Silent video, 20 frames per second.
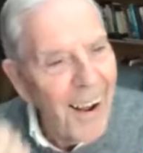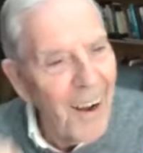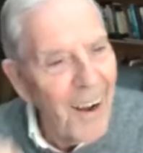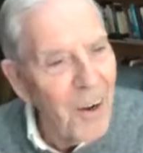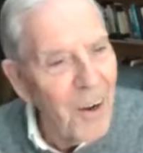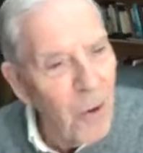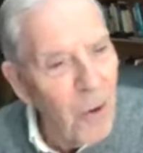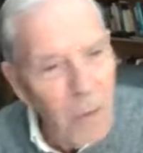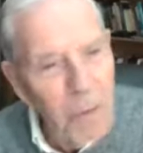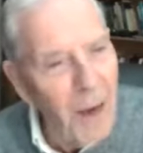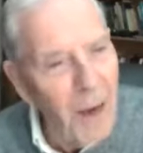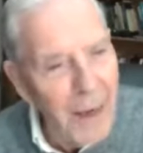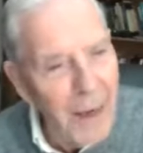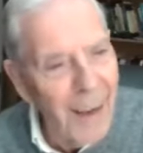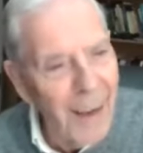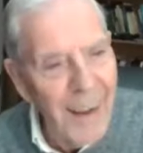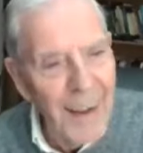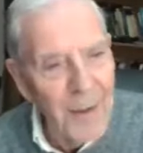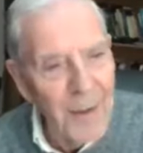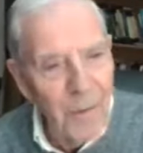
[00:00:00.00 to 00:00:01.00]
and
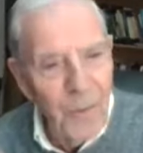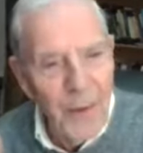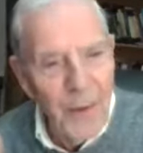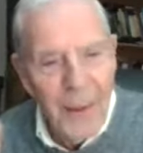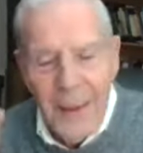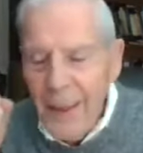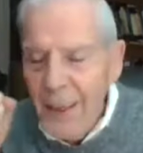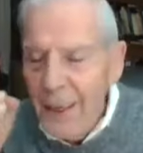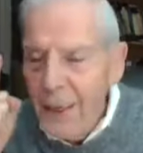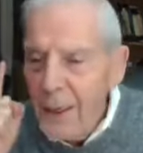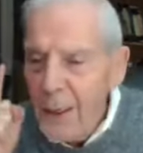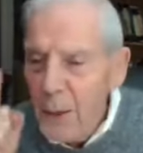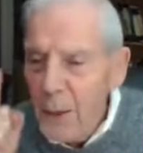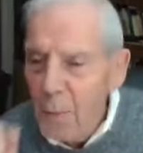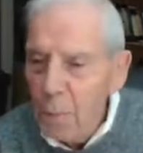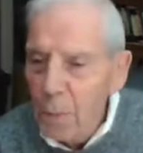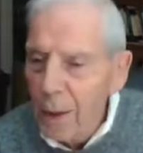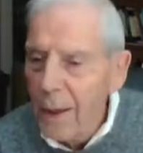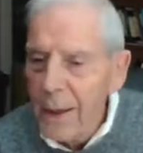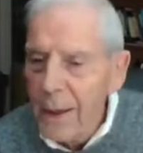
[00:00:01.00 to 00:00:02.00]
nobody
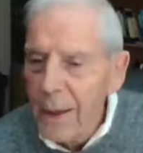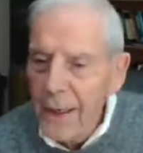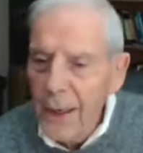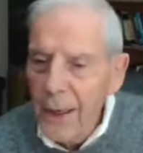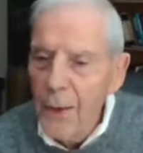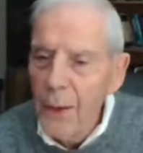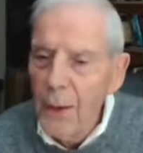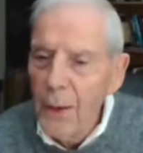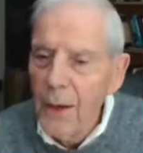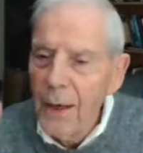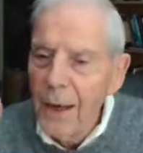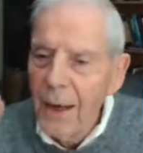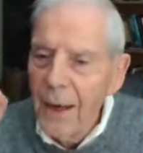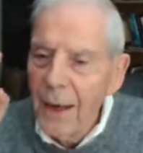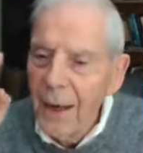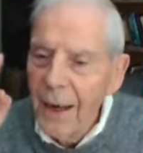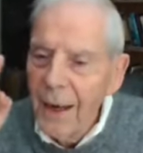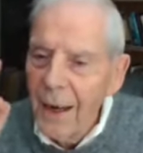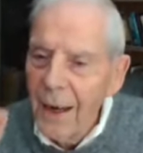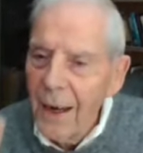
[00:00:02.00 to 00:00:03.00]
can pluck you
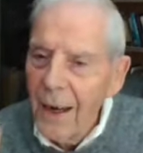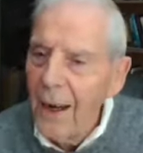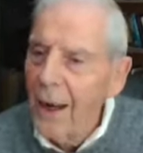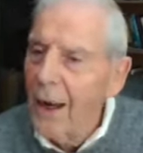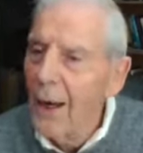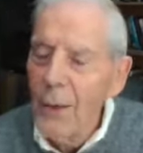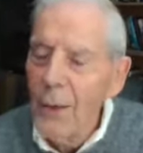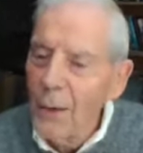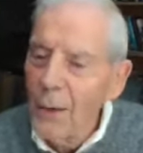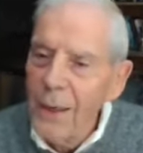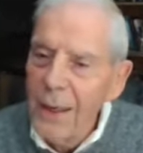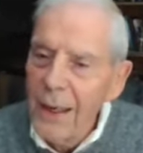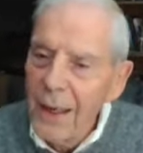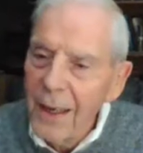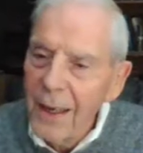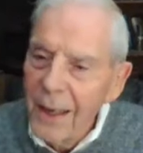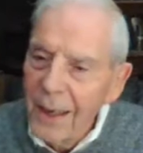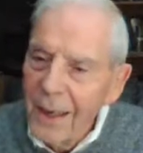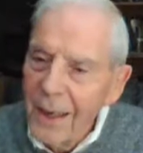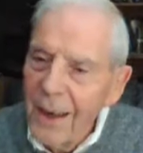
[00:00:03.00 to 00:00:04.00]
out
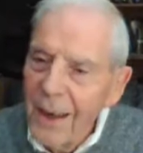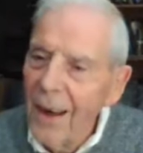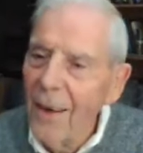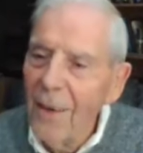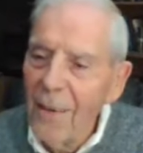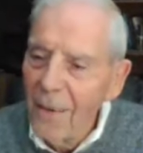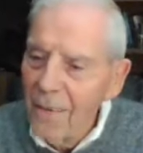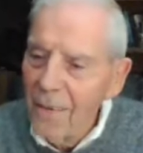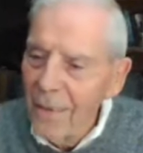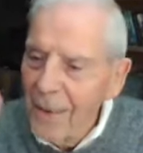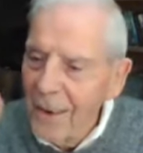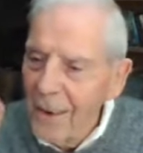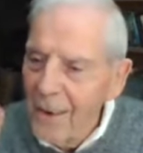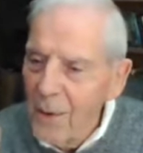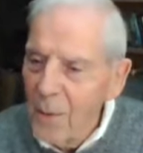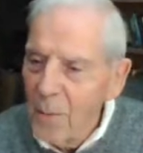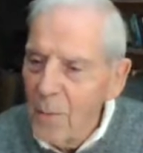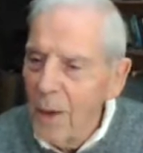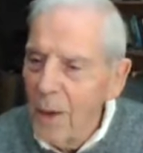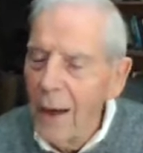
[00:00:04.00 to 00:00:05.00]
of
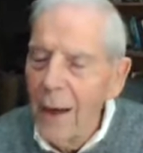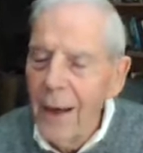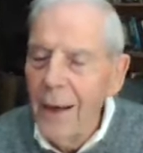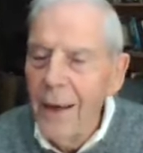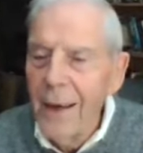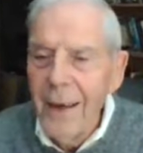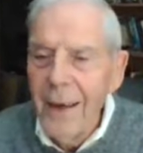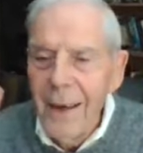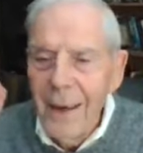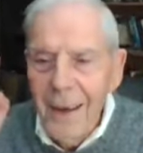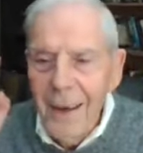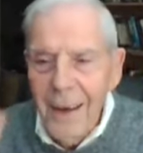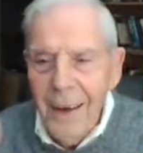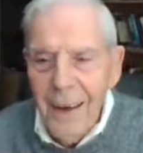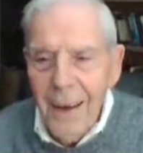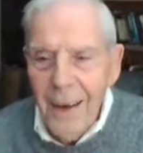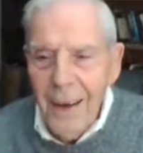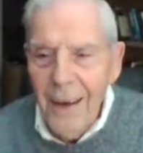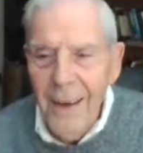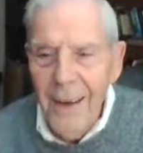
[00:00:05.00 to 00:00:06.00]
my
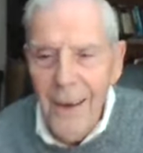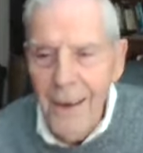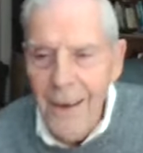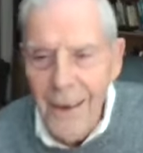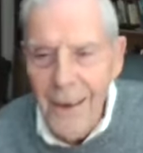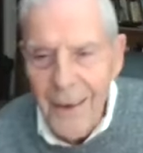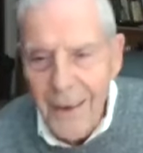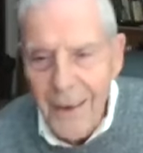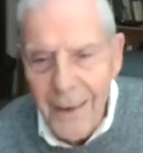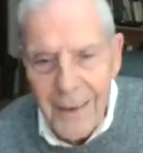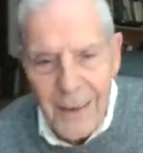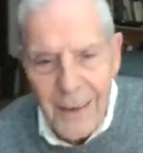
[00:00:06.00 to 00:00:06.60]
hand.